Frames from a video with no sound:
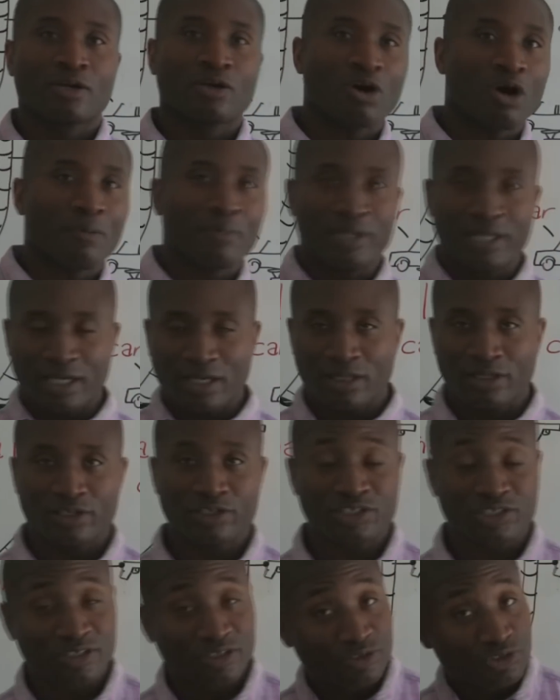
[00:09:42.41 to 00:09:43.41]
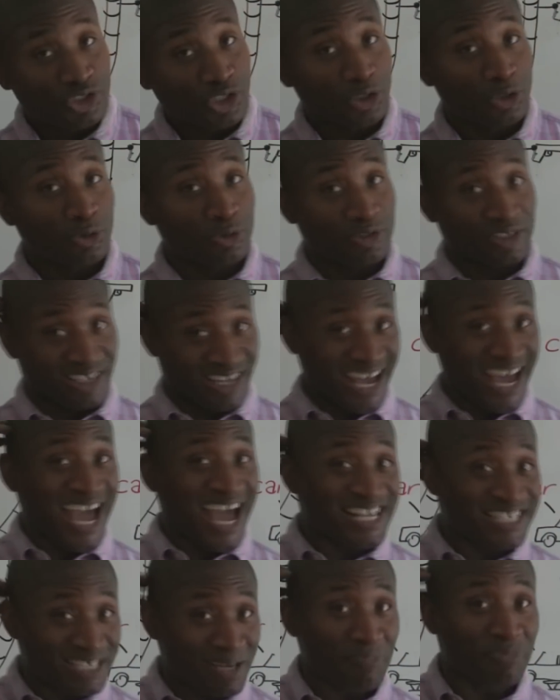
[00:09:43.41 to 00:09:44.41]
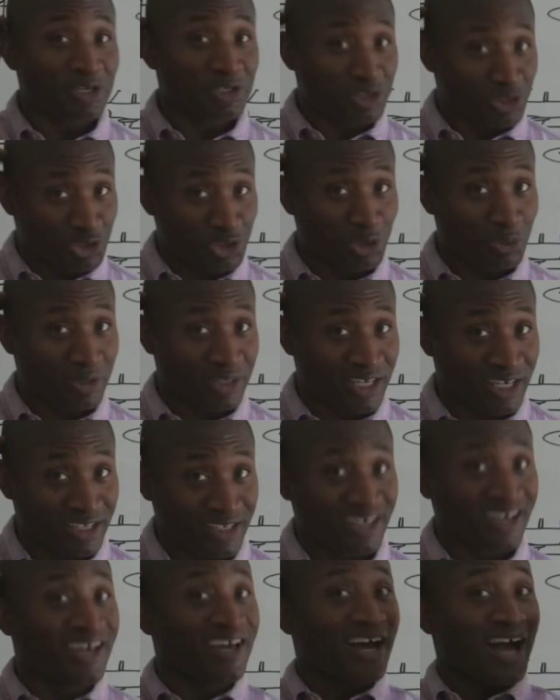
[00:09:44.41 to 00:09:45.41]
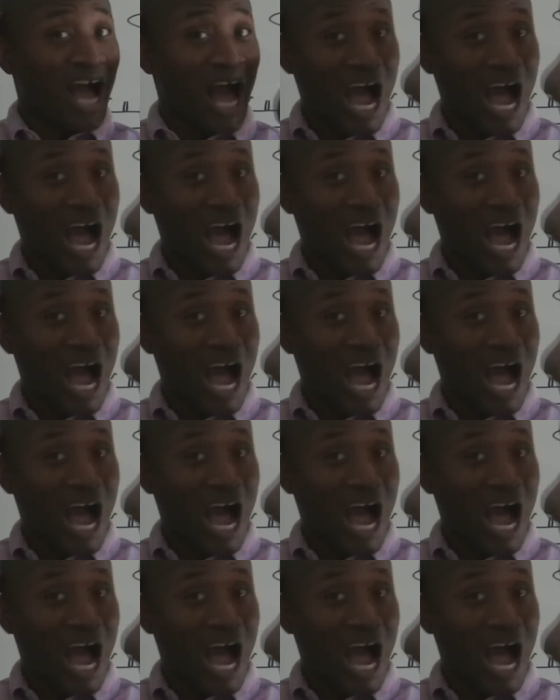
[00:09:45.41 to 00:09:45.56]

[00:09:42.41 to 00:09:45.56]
Common English. Dude, I had something to do with it.